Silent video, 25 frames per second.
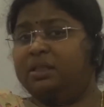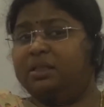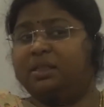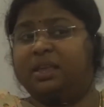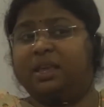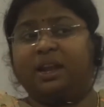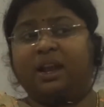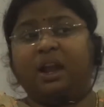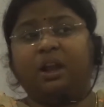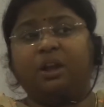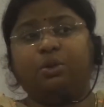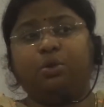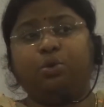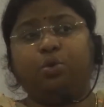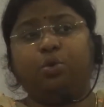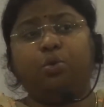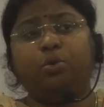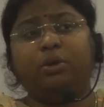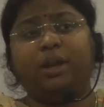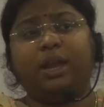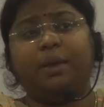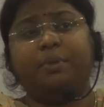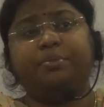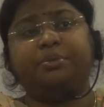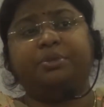There are
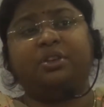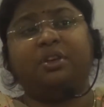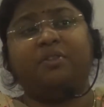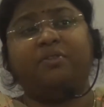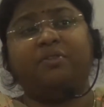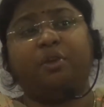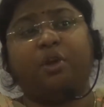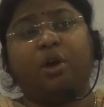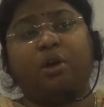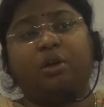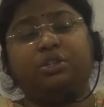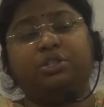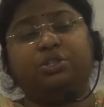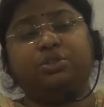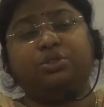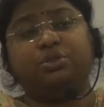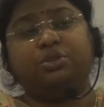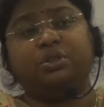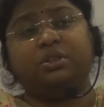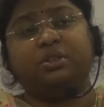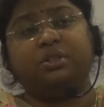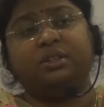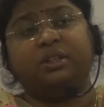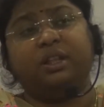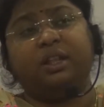two types of
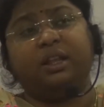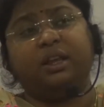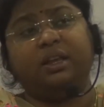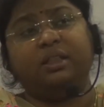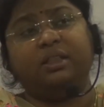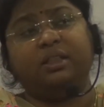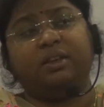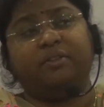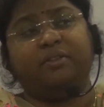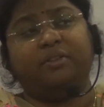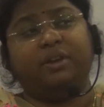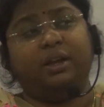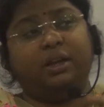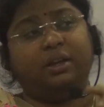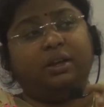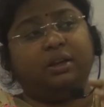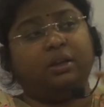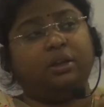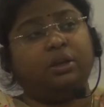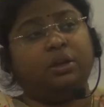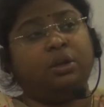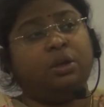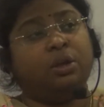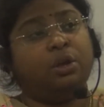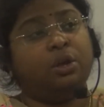constitution in the world.
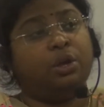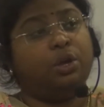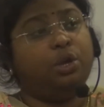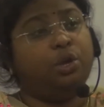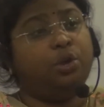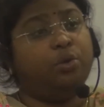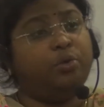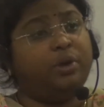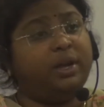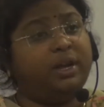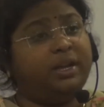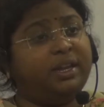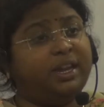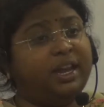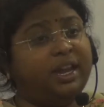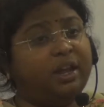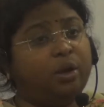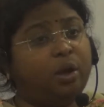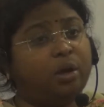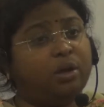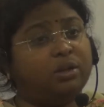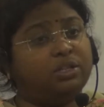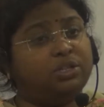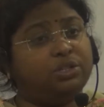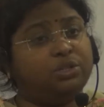Unitary
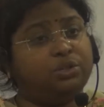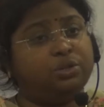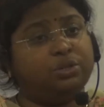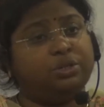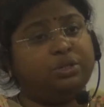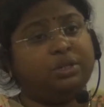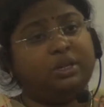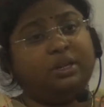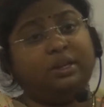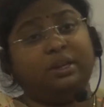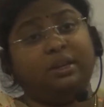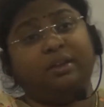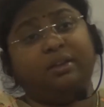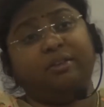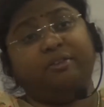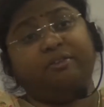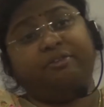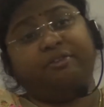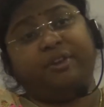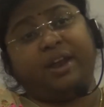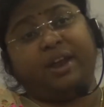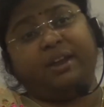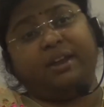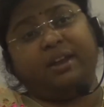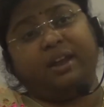constitution,
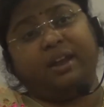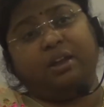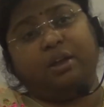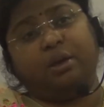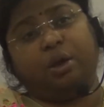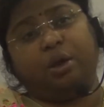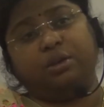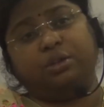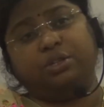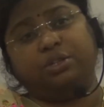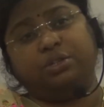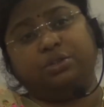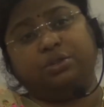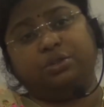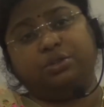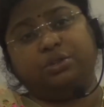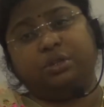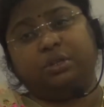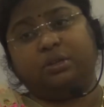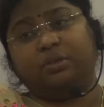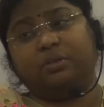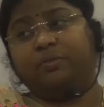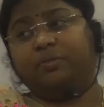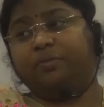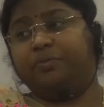federal
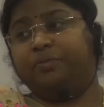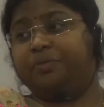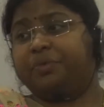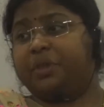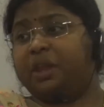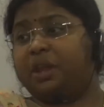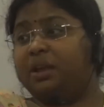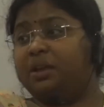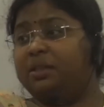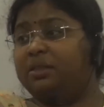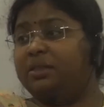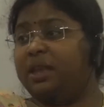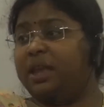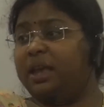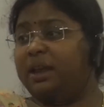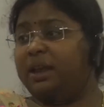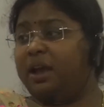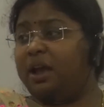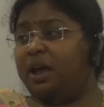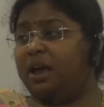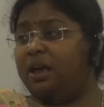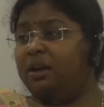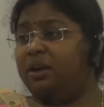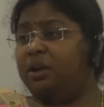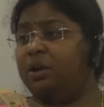constitution. There
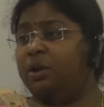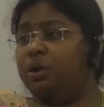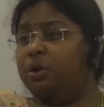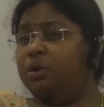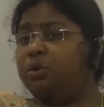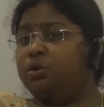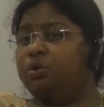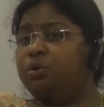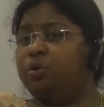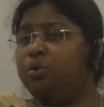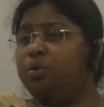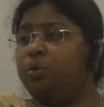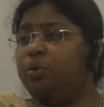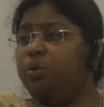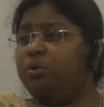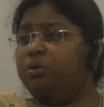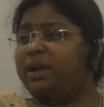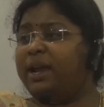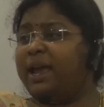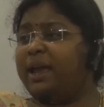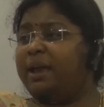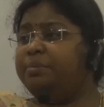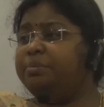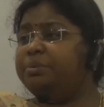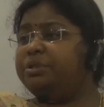are two
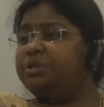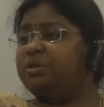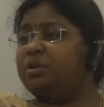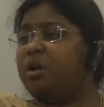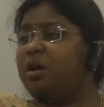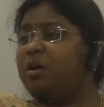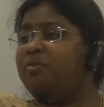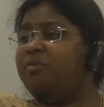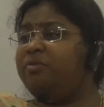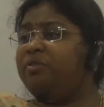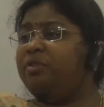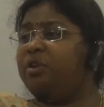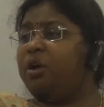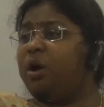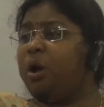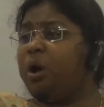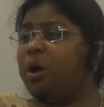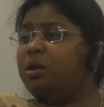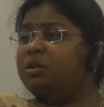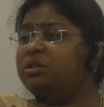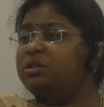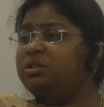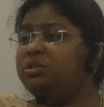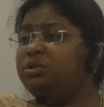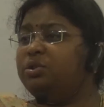types of
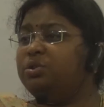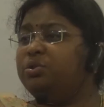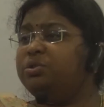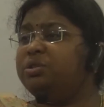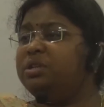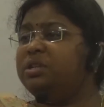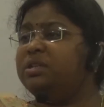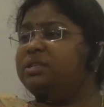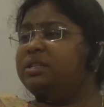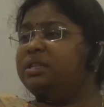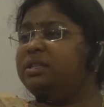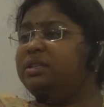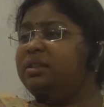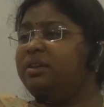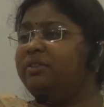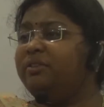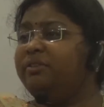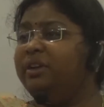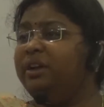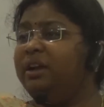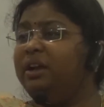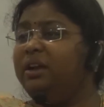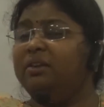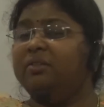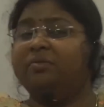constitutions in the
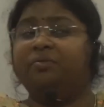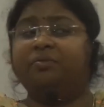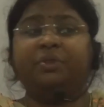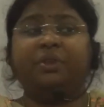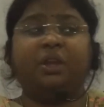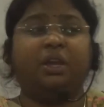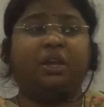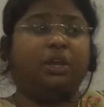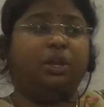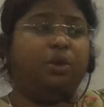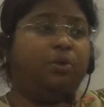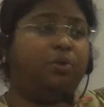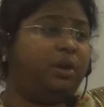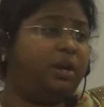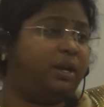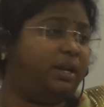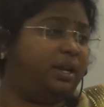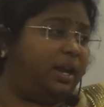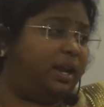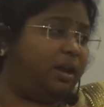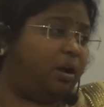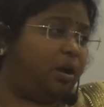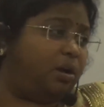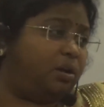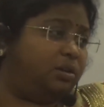world.
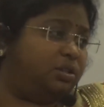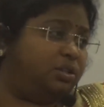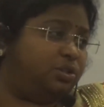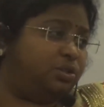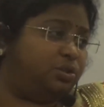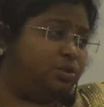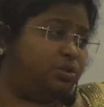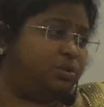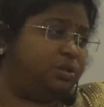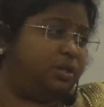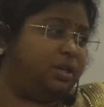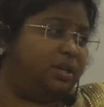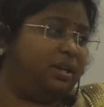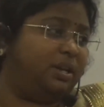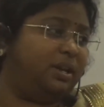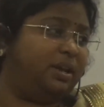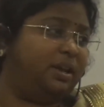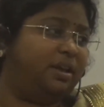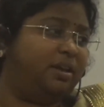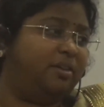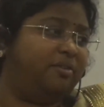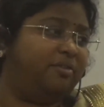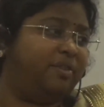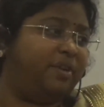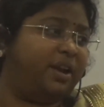Unitary constitution,
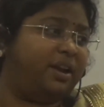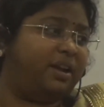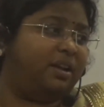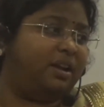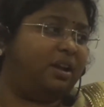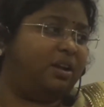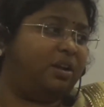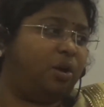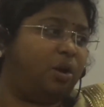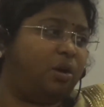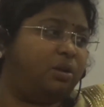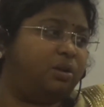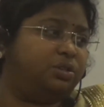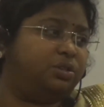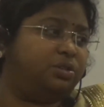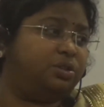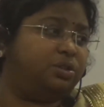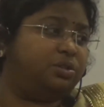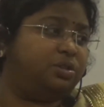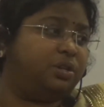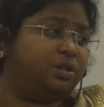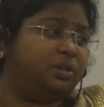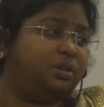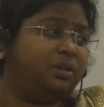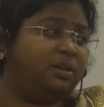federal
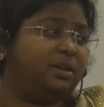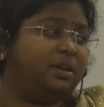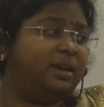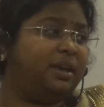constitution.